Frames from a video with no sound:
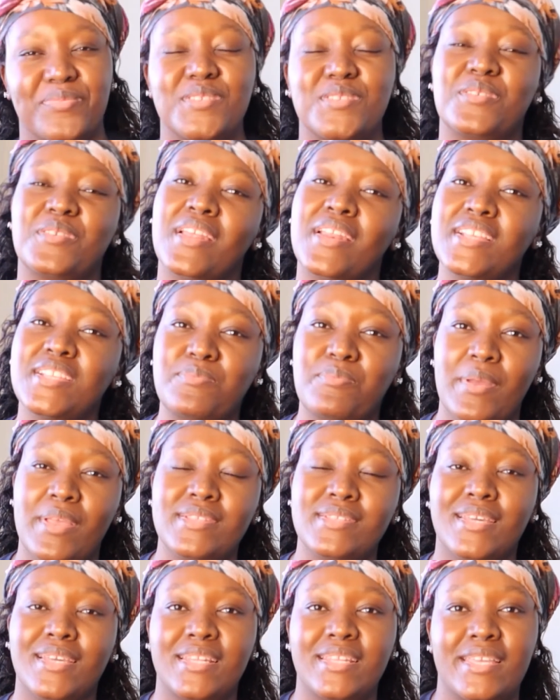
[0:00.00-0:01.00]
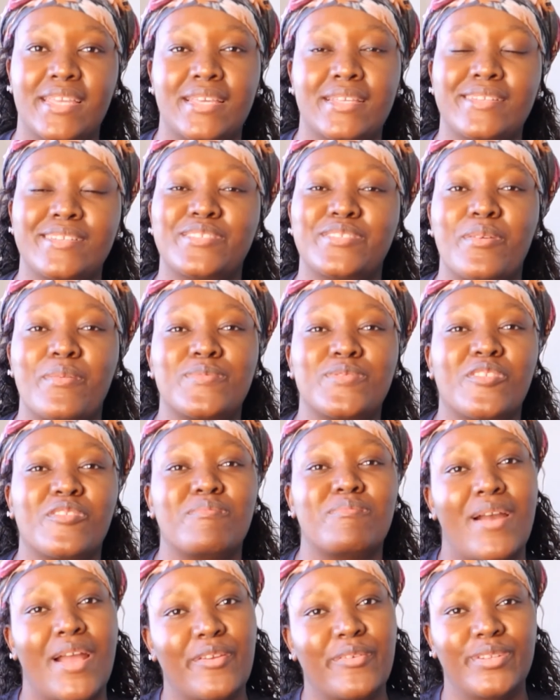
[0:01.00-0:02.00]
So that is basically it in terms of
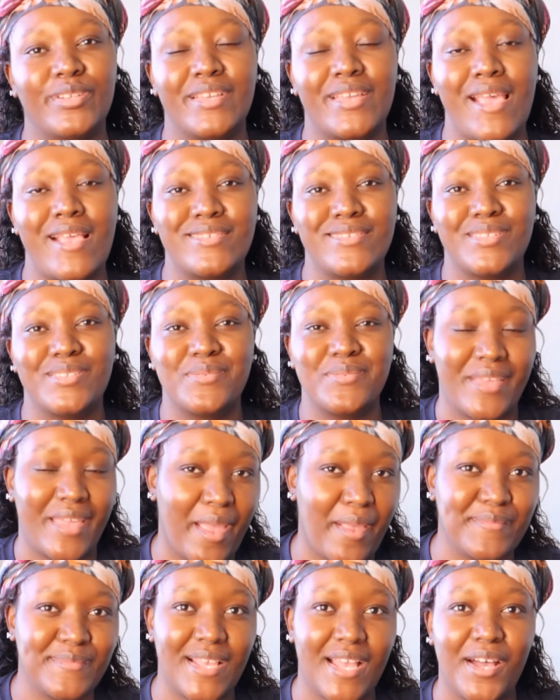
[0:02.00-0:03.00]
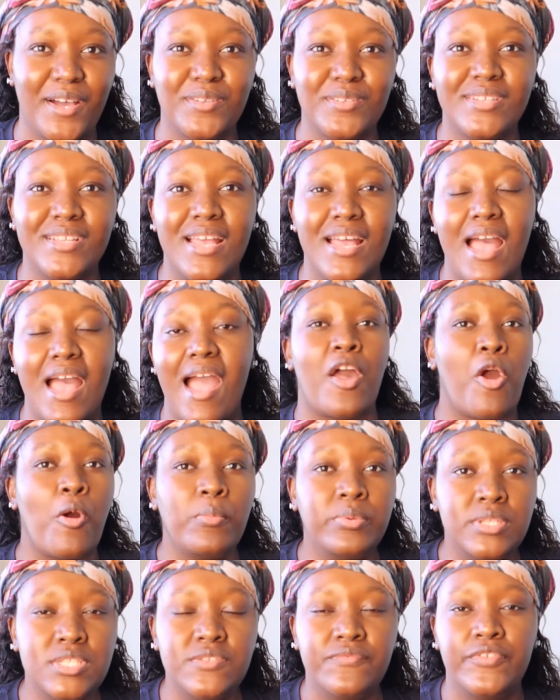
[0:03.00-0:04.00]
my relocation to Cape Town. I
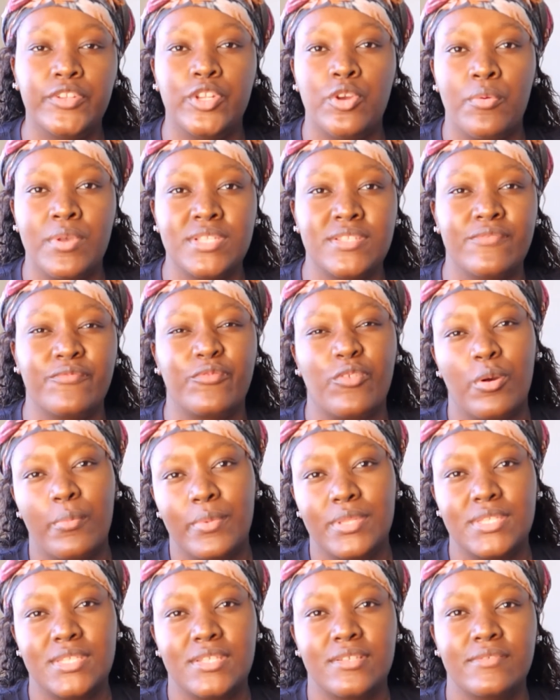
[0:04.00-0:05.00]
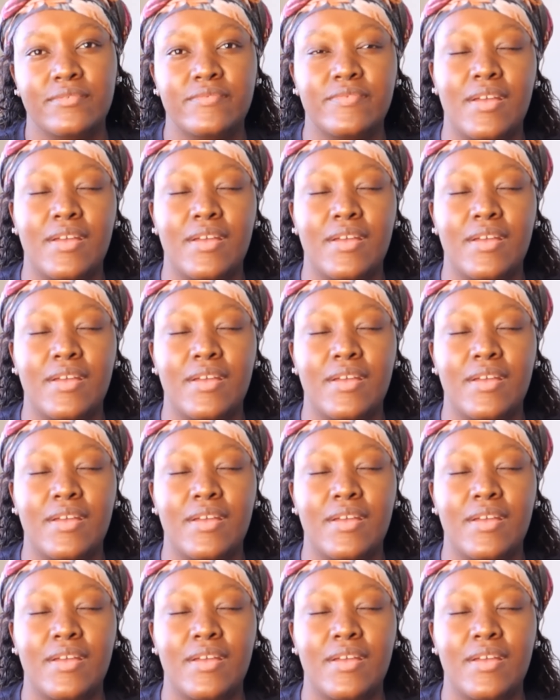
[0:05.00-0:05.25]
hope this video was informative,